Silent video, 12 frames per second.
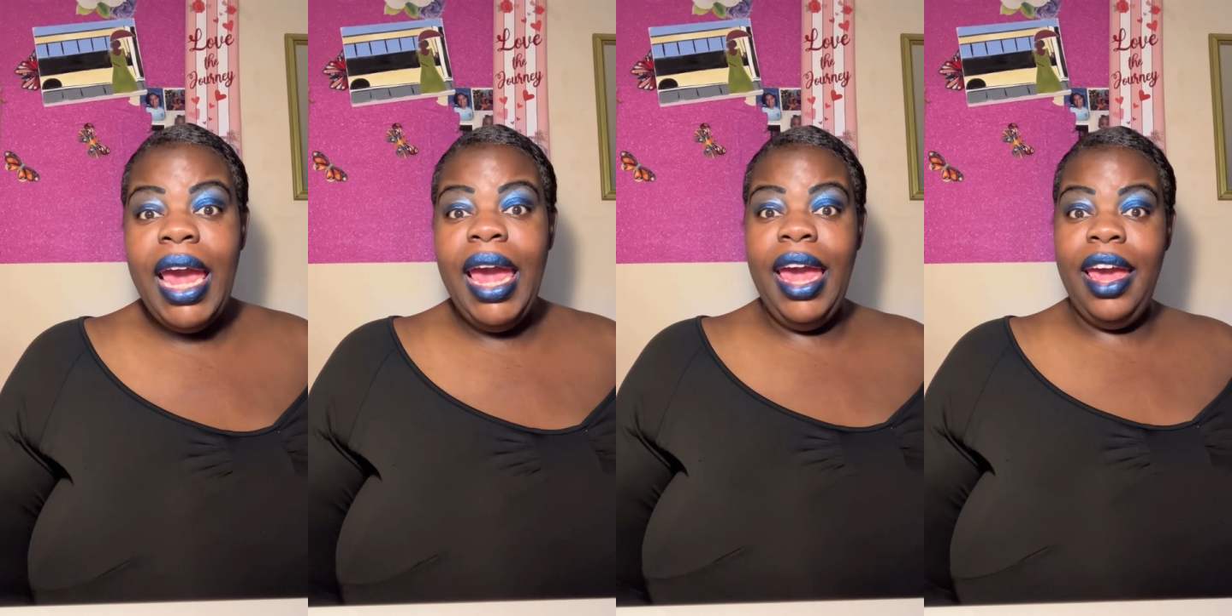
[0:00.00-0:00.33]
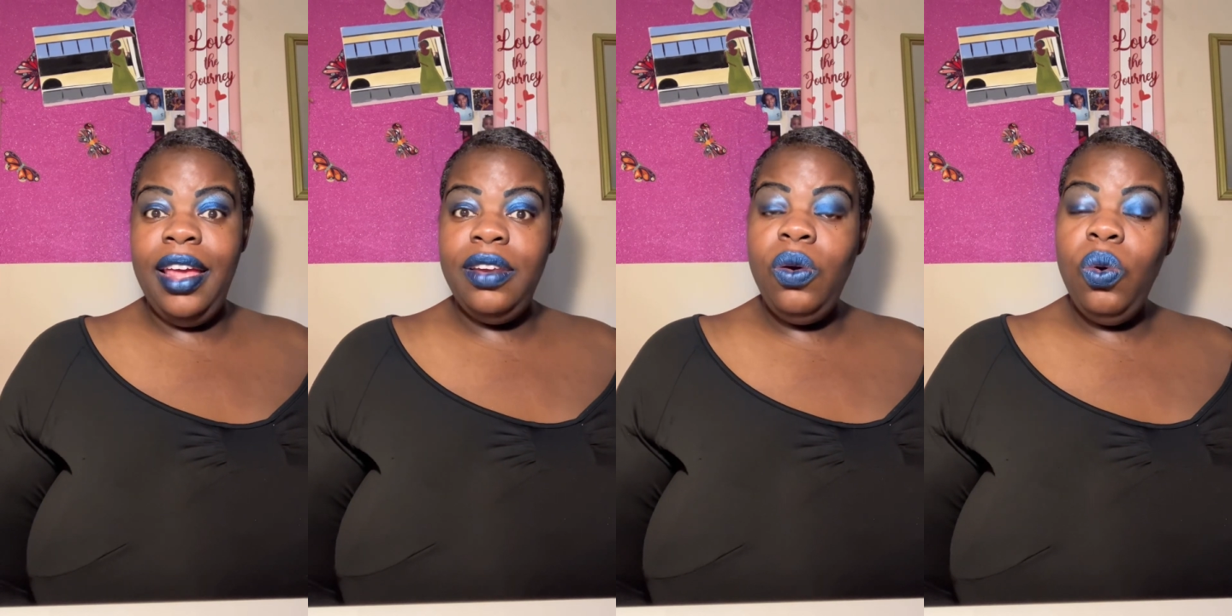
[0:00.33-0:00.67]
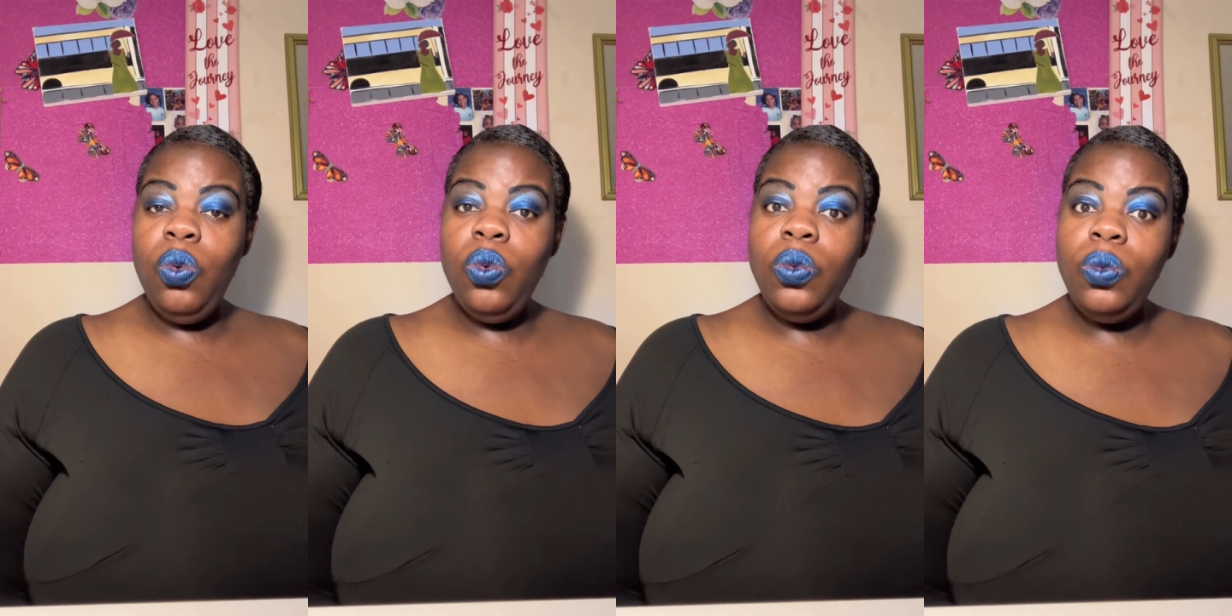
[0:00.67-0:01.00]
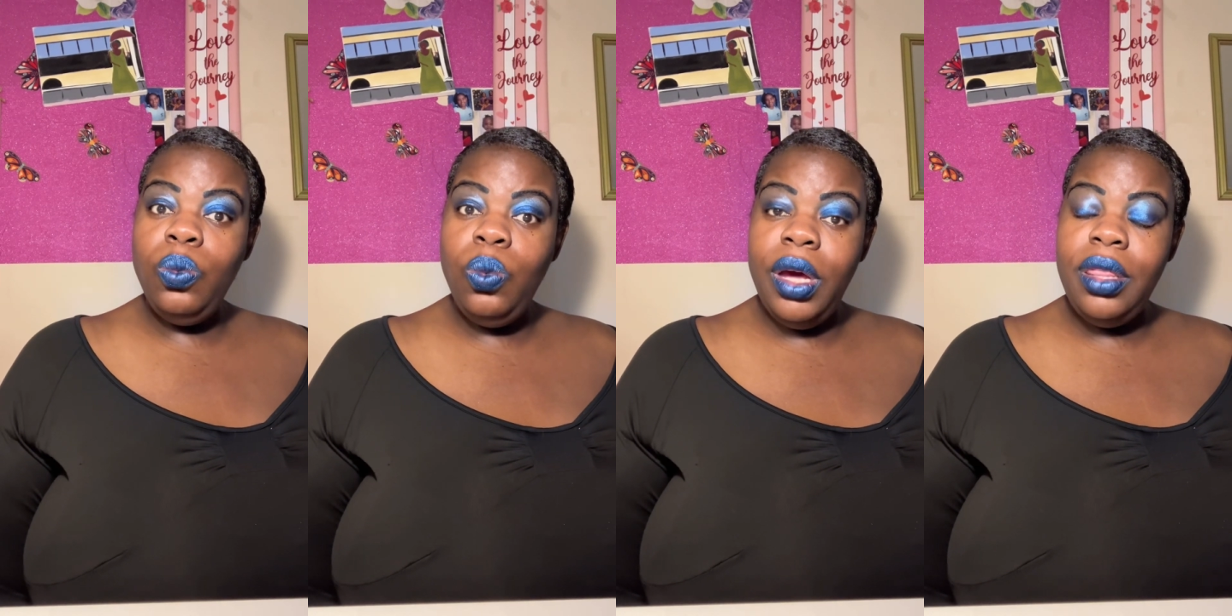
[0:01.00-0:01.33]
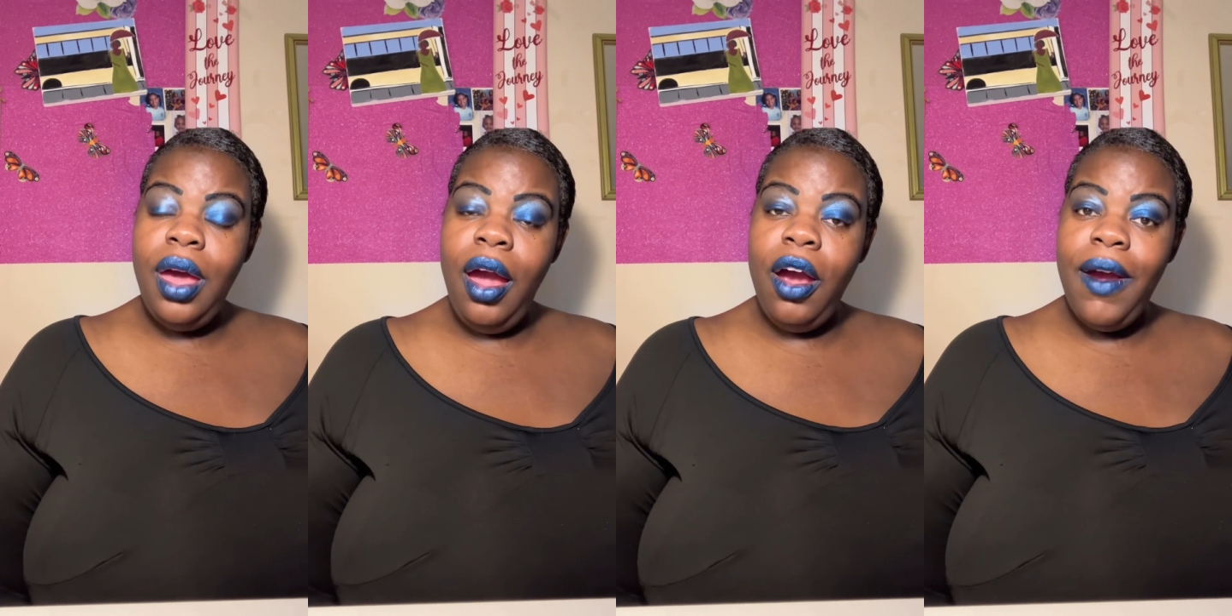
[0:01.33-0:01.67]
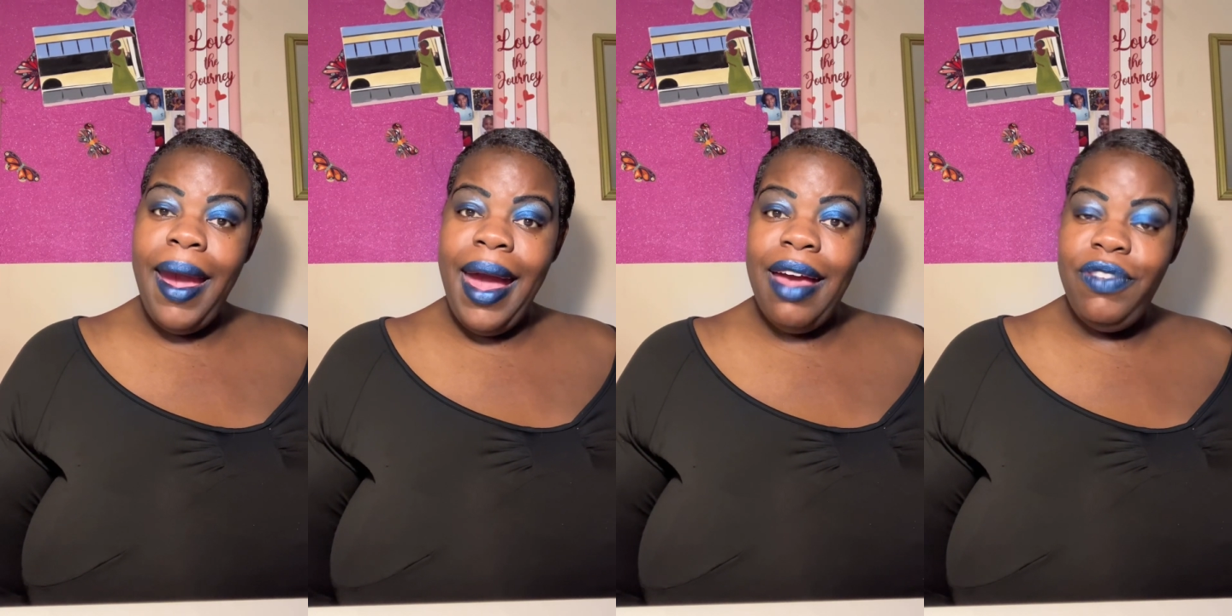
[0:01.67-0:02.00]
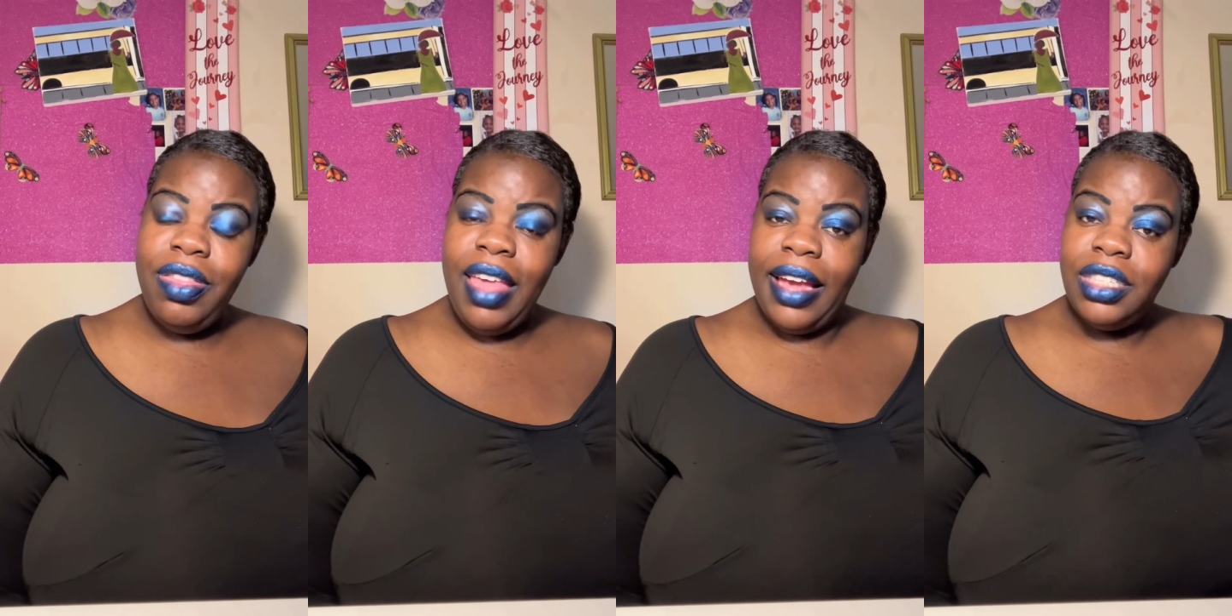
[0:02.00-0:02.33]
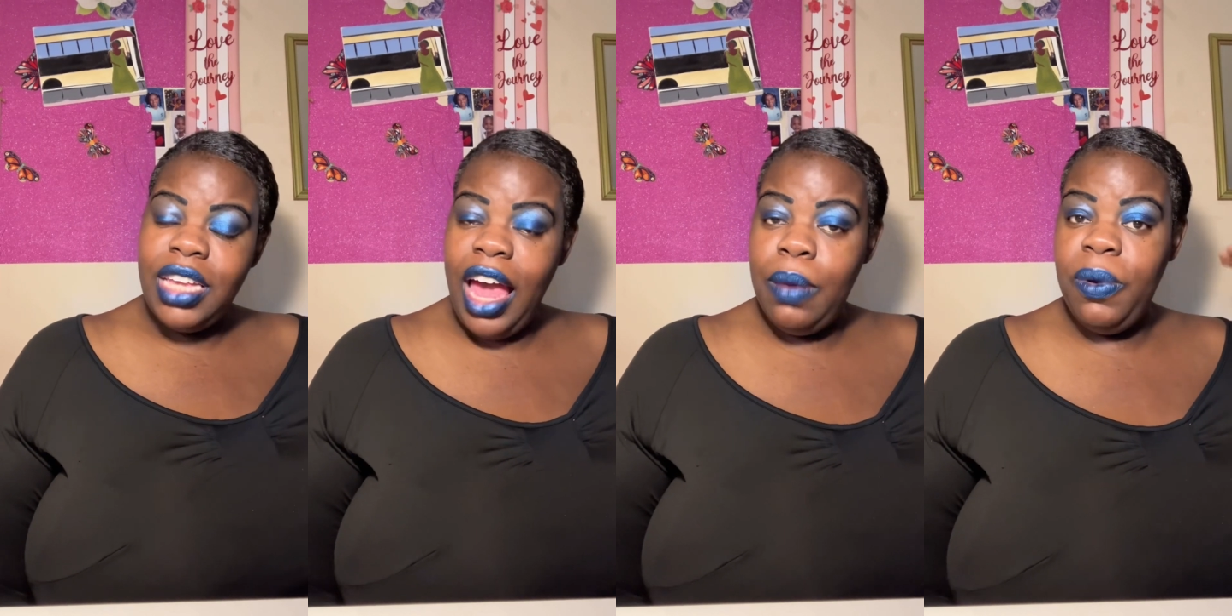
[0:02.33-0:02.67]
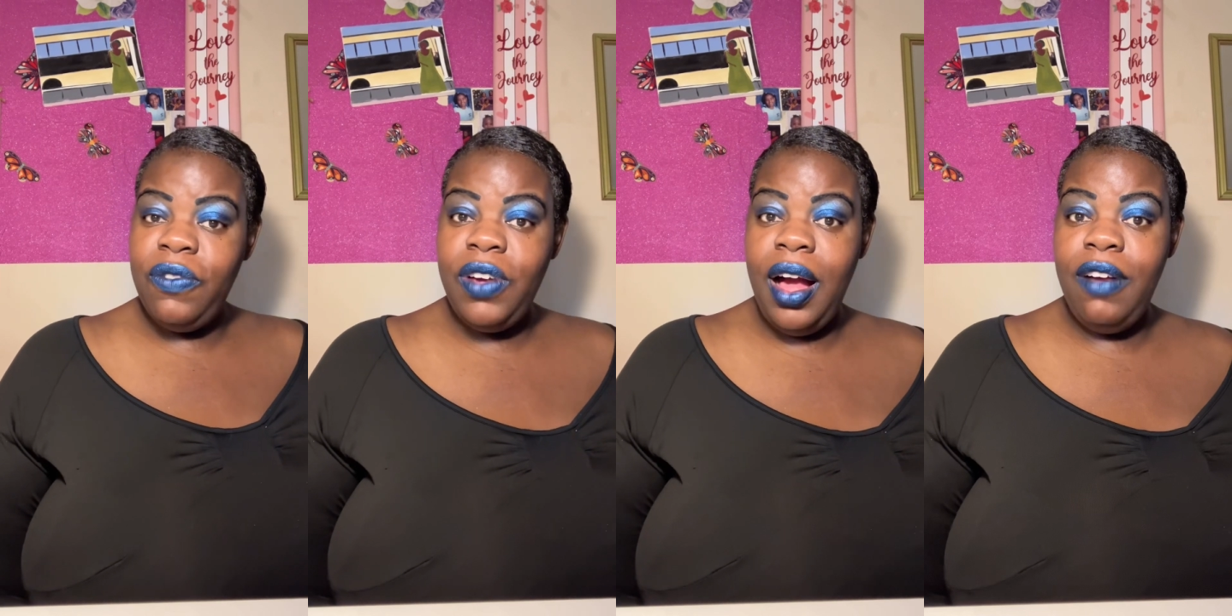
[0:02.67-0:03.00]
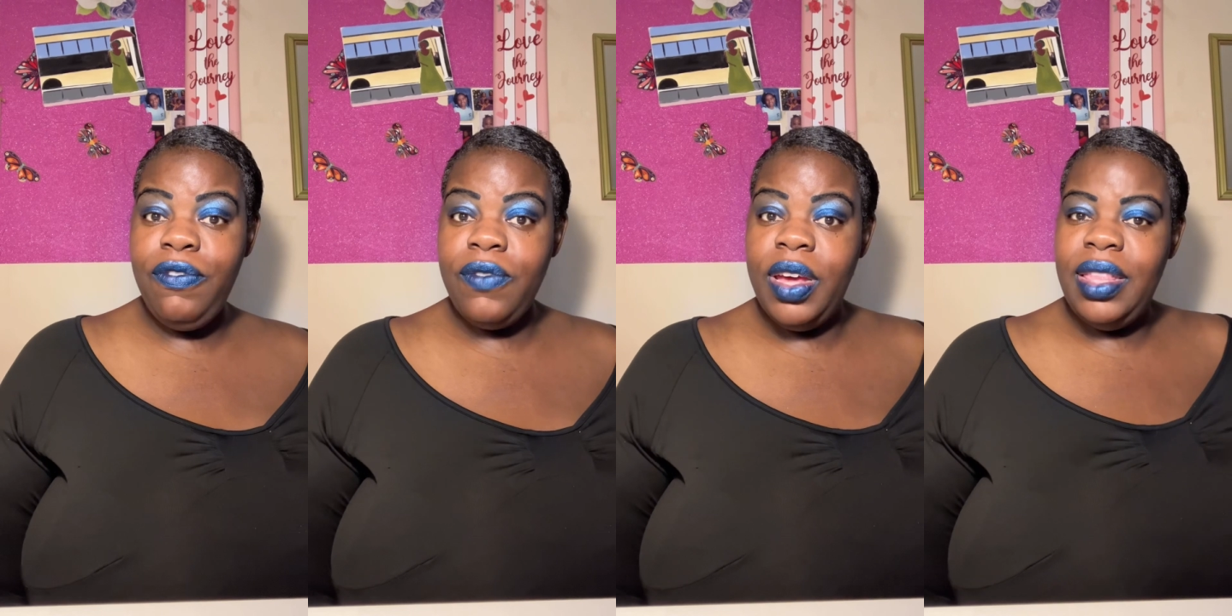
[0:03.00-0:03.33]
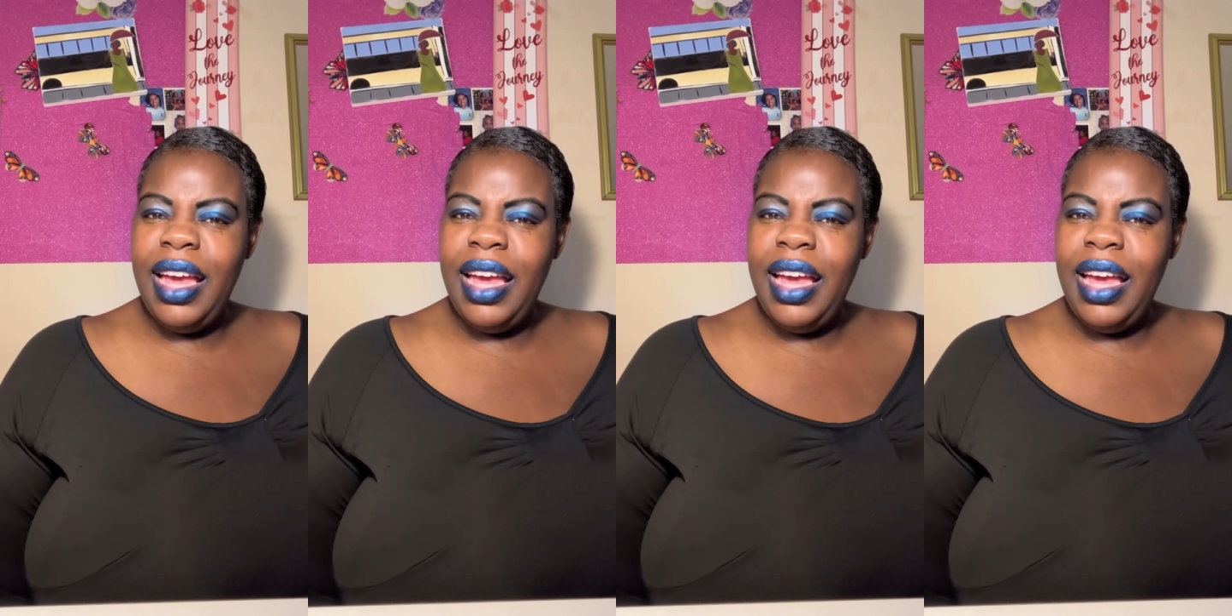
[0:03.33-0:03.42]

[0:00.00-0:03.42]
and with her having that type of covering,